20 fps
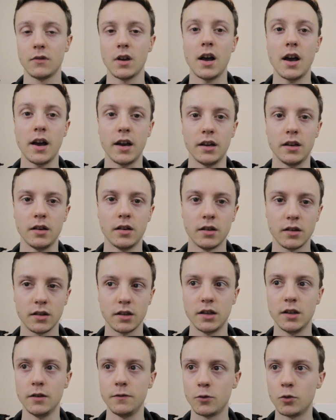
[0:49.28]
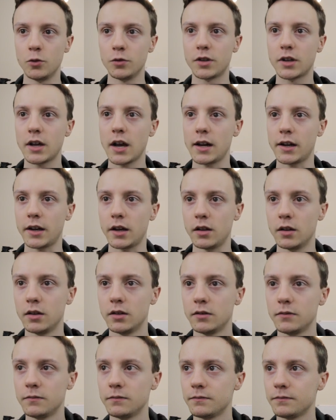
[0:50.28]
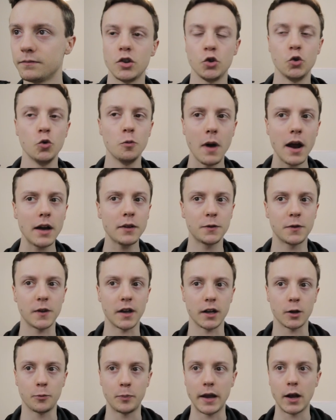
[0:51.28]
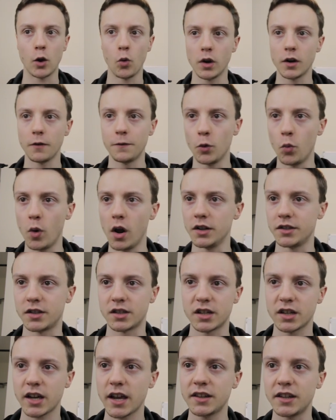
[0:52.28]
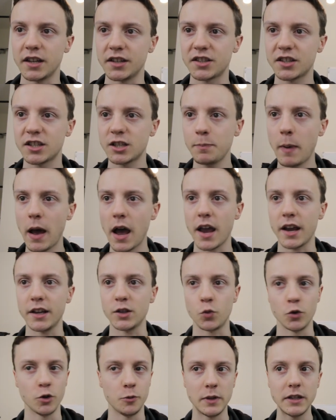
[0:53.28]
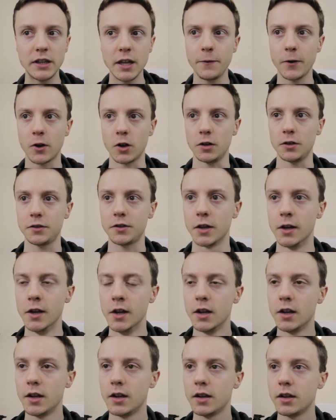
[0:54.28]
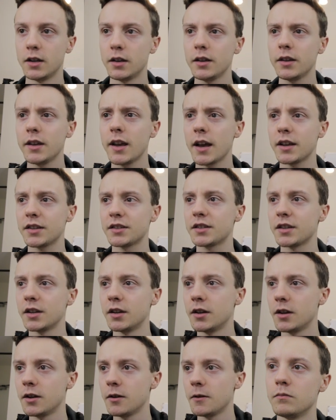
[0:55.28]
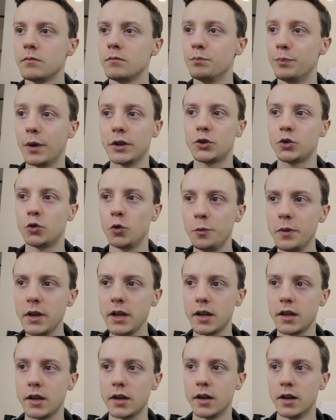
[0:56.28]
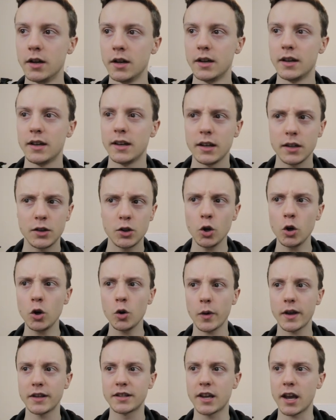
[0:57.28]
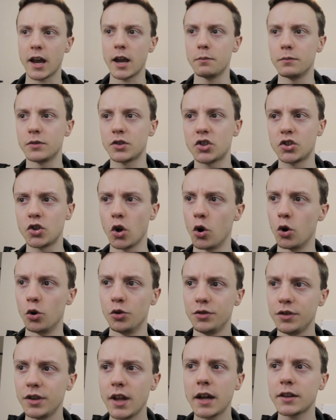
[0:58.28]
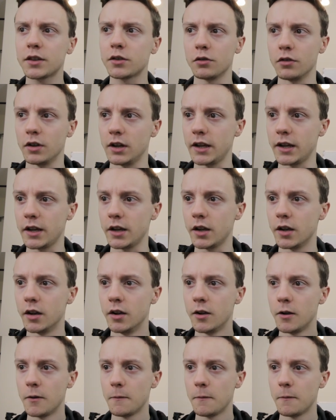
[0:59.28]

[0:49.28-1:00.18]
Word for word: I give good cara. You might think being one of the world's greatest spies would be difficult. Yes, but to me, it always came so naturally.